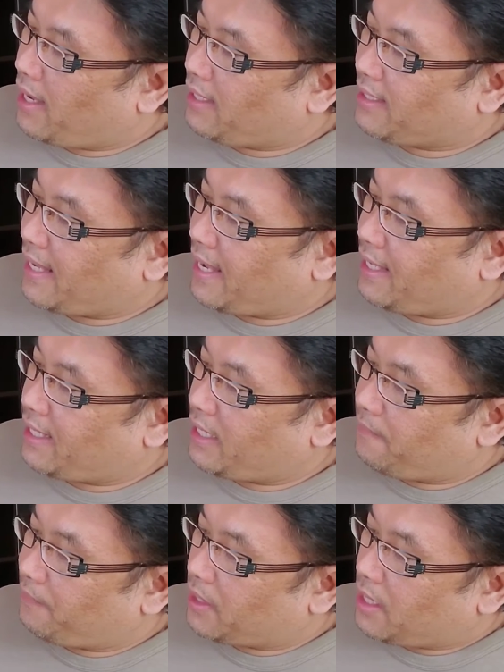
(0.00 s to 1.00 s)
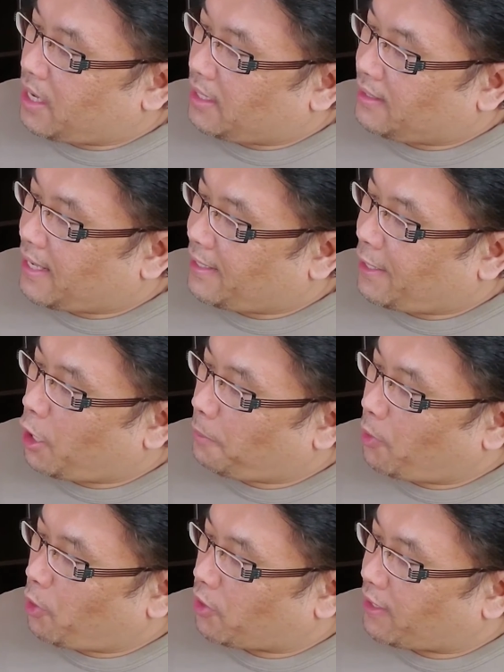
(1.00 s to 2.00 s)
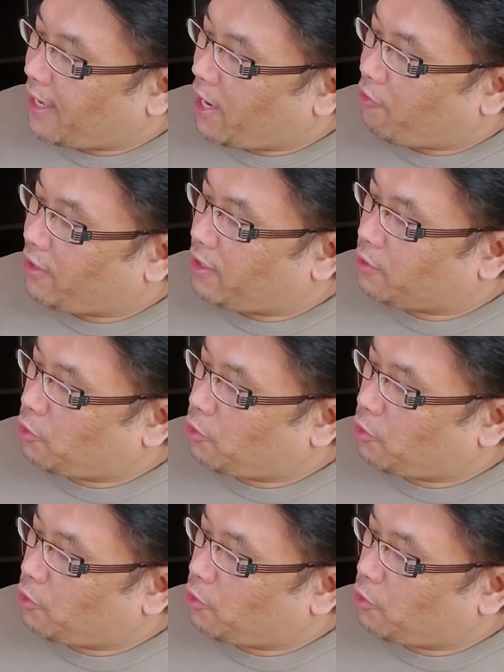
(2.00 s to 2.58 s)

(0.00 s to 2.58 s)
and Katie. They helped her carry the